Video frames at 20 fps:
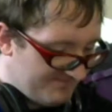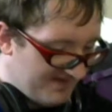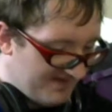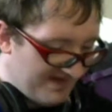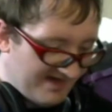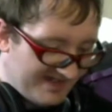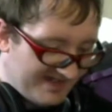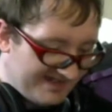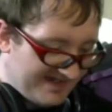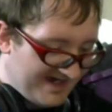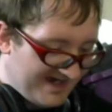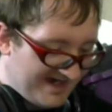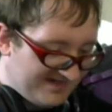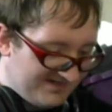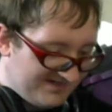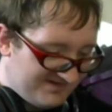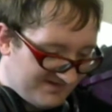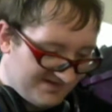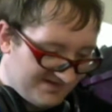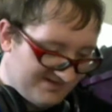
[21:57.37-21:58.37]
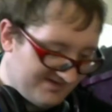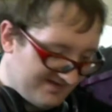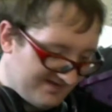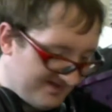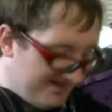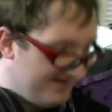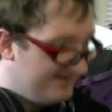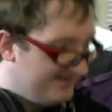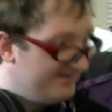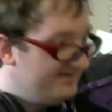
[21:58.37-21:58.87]
I like cats and
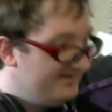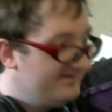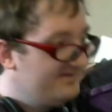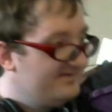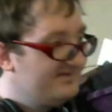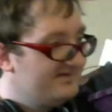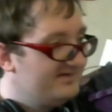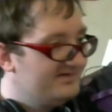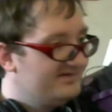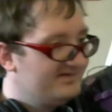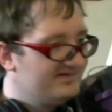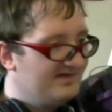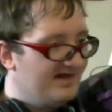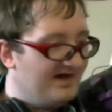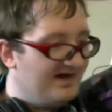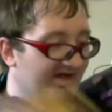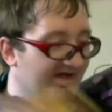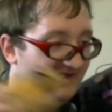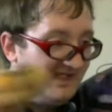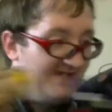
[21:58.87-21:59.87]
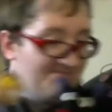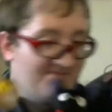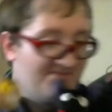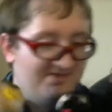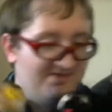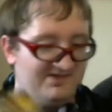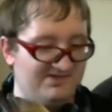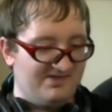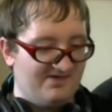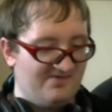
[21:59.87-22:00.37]
I like
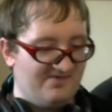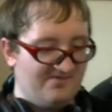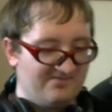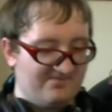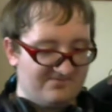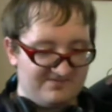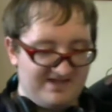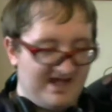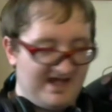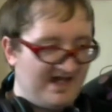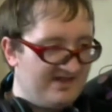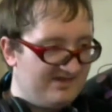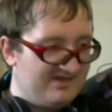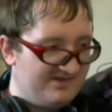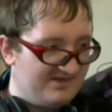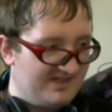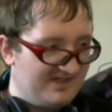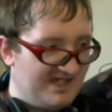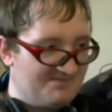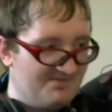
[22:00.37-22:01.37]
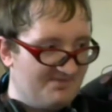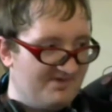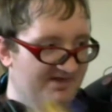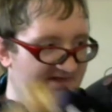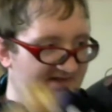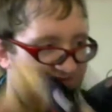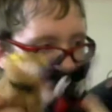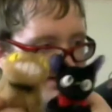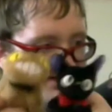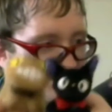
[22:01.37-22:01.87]
Ghibli, so cats and
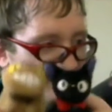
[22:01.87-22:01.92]
Ghibli.